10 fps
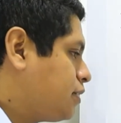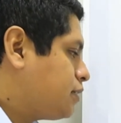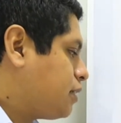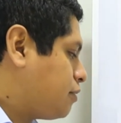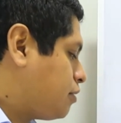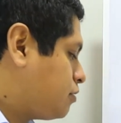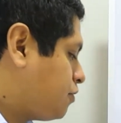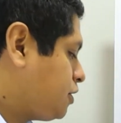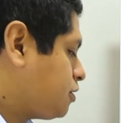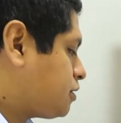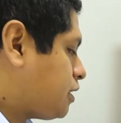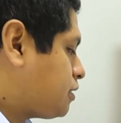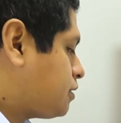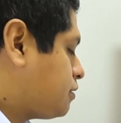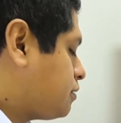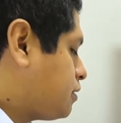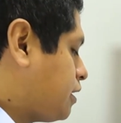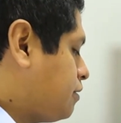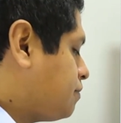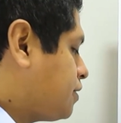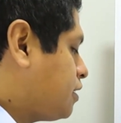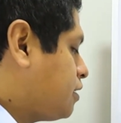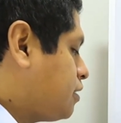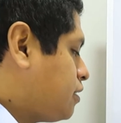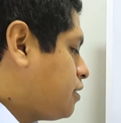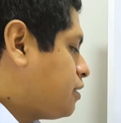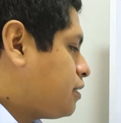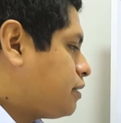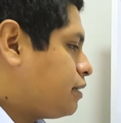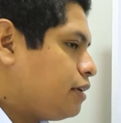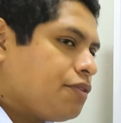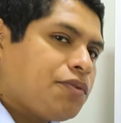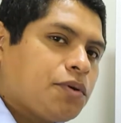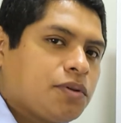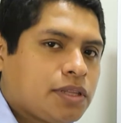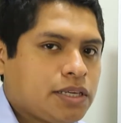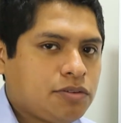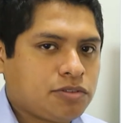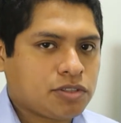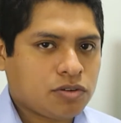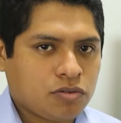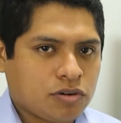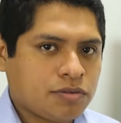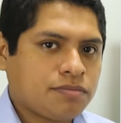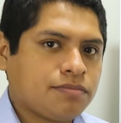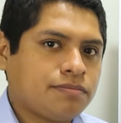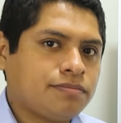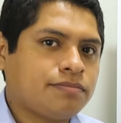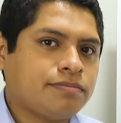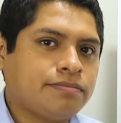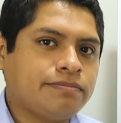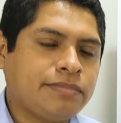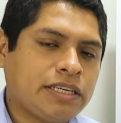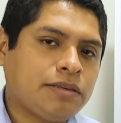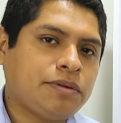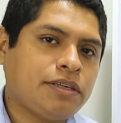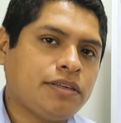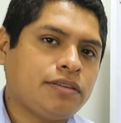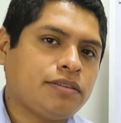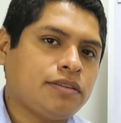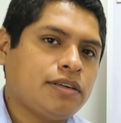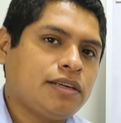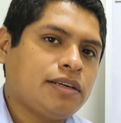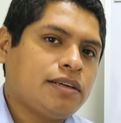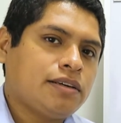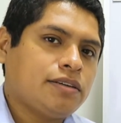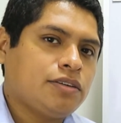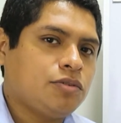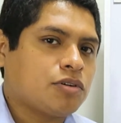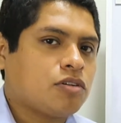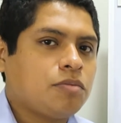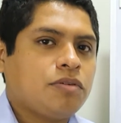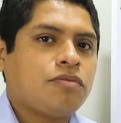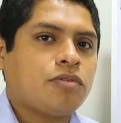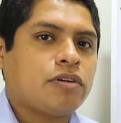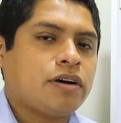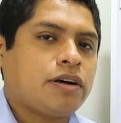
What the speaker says: Now, on the official test day, if you don't like your score, maybe you're hoping for